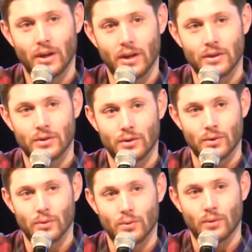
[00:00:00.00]

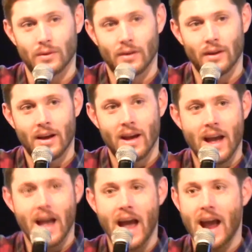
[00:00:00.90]
into,
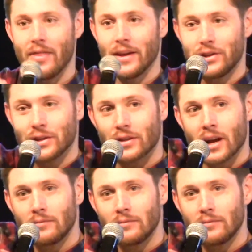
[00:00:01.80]
and then just